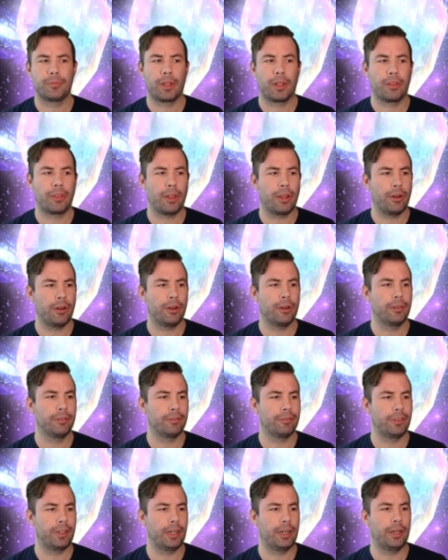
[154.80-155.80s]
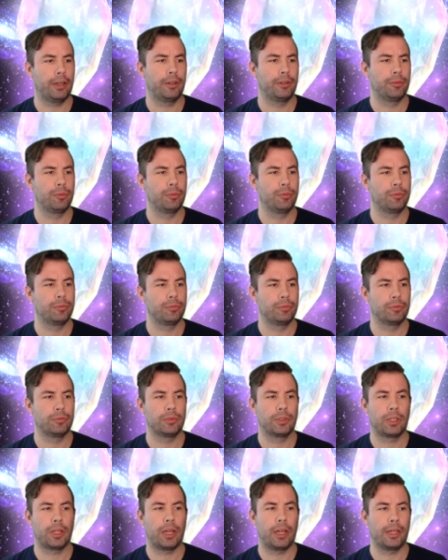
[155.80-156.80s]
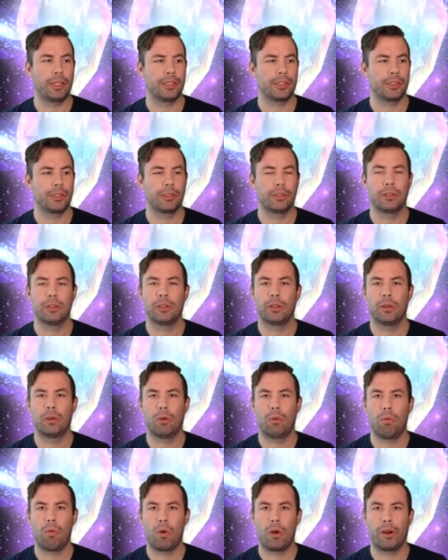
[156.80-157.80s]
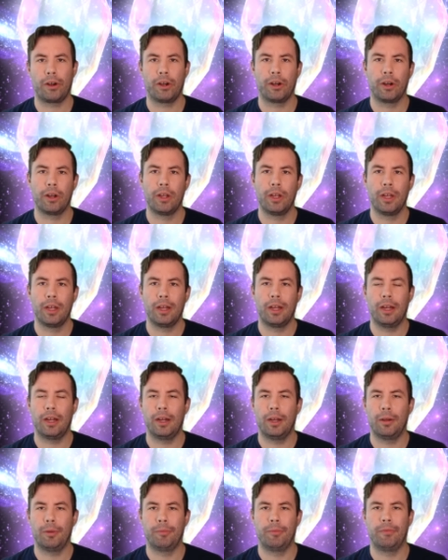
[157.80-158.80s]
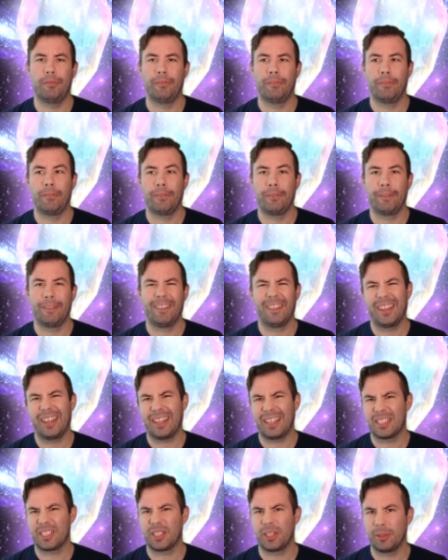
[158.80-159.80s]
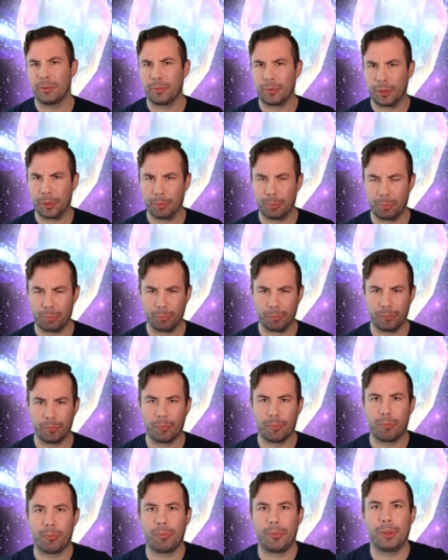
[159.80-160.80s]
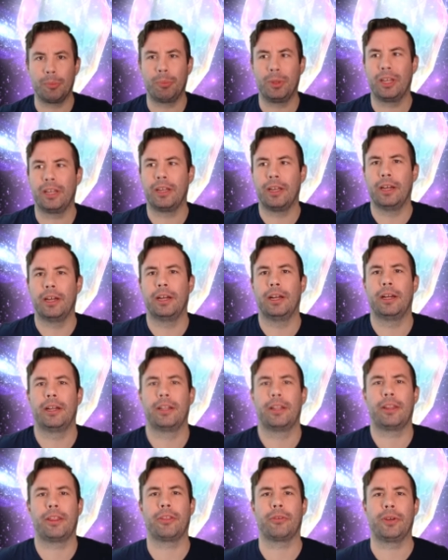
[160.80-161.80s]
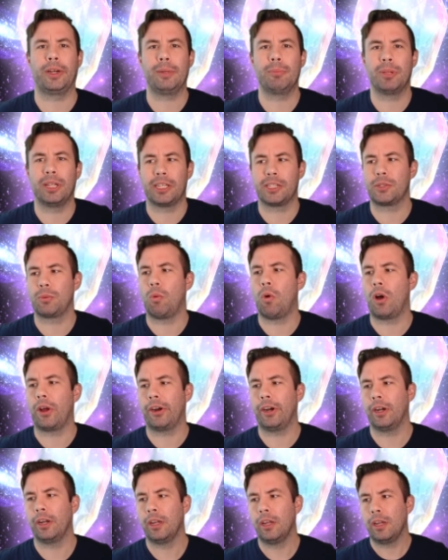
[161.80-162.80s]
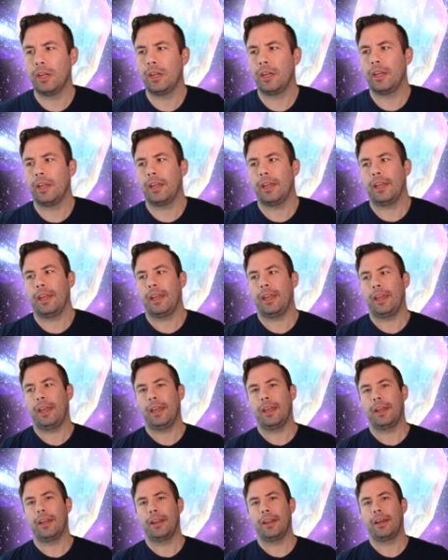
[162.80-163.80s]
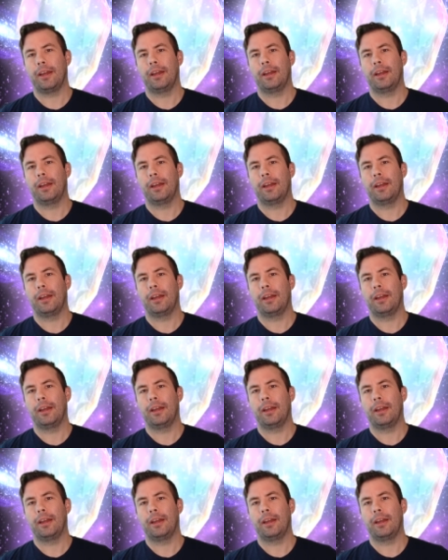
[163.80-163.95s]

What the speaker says: thunder, fire, ice, water. I guess the big 3 plus water. And